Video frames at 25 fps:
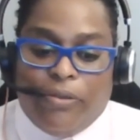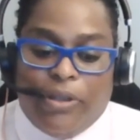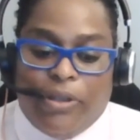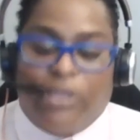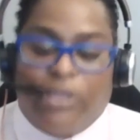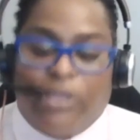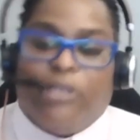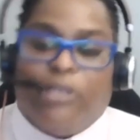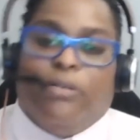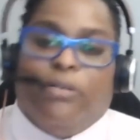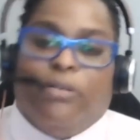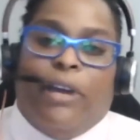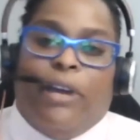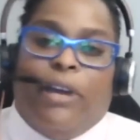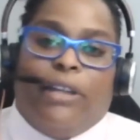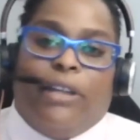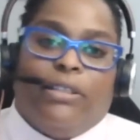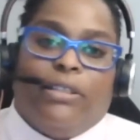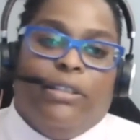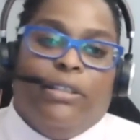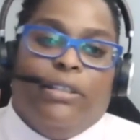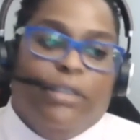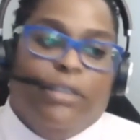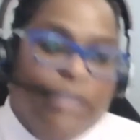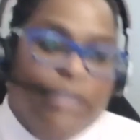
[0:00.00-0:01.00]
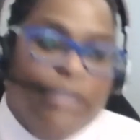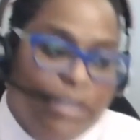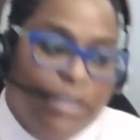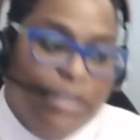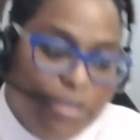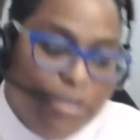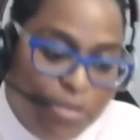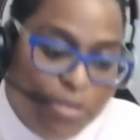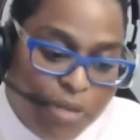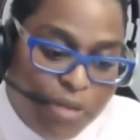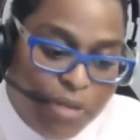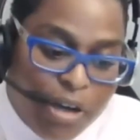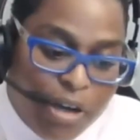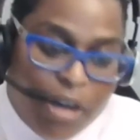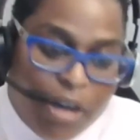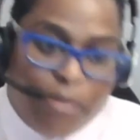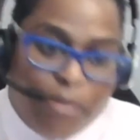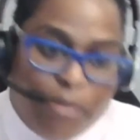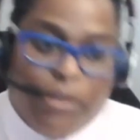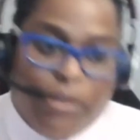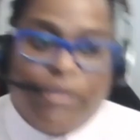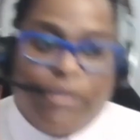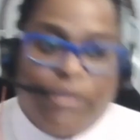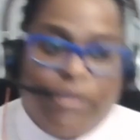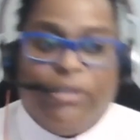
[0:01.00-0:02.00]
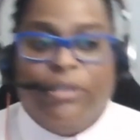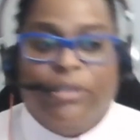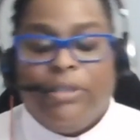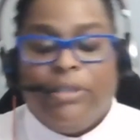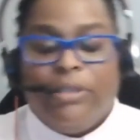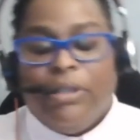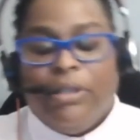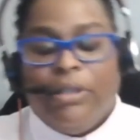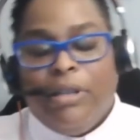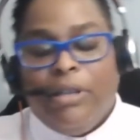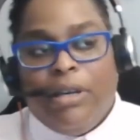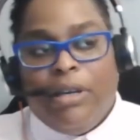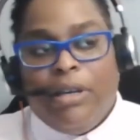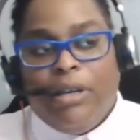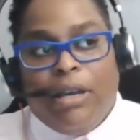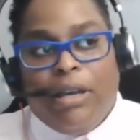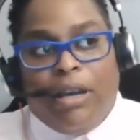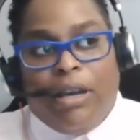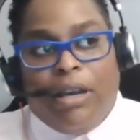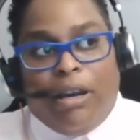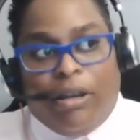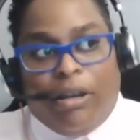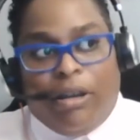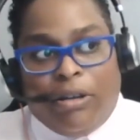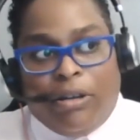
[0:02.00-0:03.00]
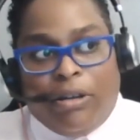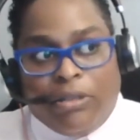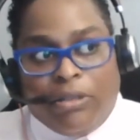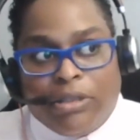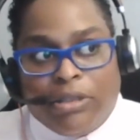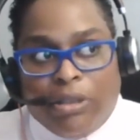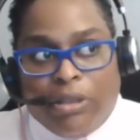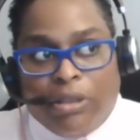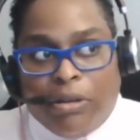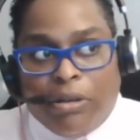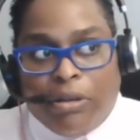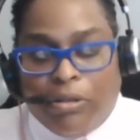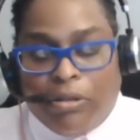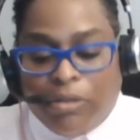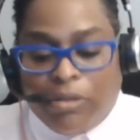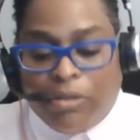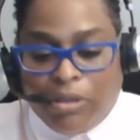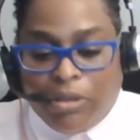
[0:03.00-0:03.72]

interacting and these new commerces, I also